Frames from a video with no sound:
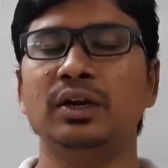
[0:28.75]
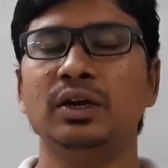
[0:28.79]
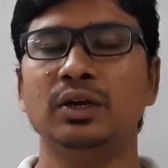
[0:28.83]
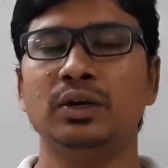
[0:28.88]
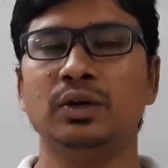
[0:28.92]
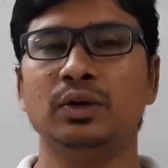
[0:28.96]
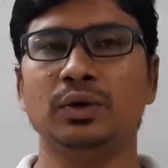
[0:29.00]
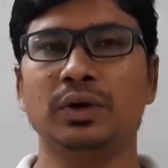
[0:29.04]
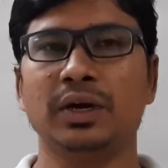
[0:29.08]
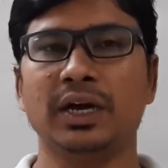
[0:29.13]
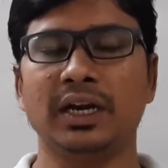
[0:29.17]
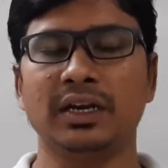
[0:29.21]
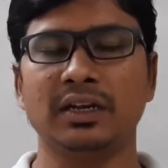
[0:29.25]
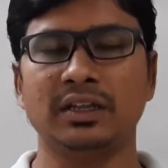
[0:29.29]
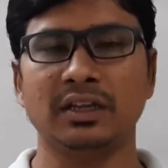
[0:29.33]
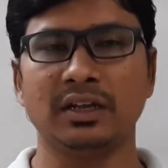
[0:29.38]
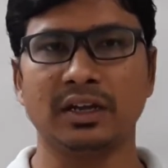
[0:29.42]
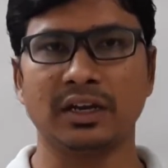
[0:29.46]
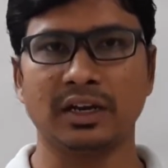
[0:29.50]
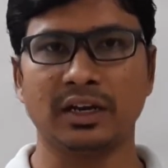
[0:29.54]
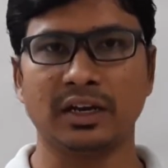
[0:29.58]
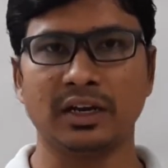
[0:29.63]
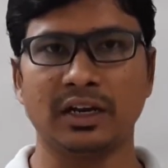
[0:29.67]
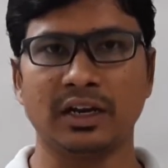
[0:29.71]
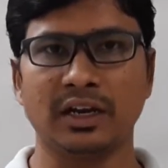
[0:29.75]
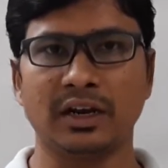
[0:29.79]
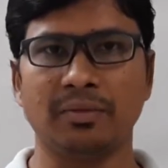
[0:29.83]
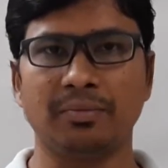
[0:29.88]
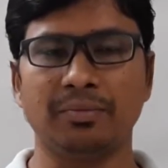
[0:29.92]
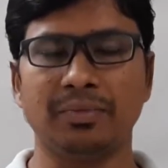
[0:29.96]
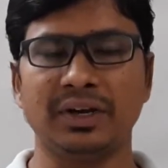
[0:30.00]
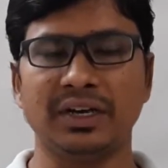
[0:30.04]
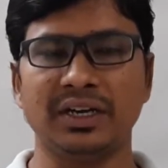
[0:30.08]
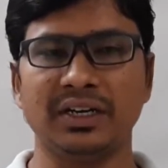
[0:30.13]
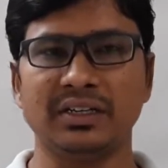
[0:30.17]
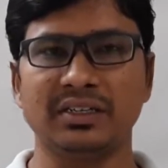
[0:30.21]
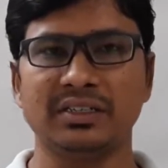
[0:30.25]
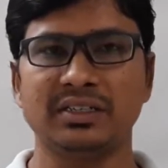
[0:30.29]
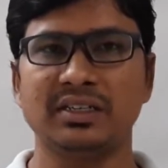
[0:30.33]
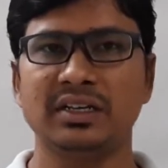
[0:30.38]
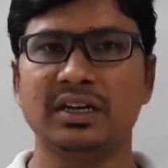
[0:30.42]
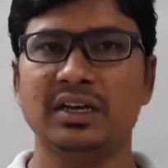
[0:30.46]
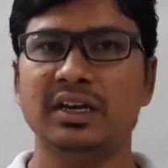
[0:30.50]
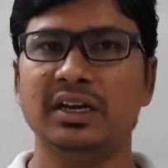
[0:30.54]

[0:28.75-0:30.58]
to get the regular updates.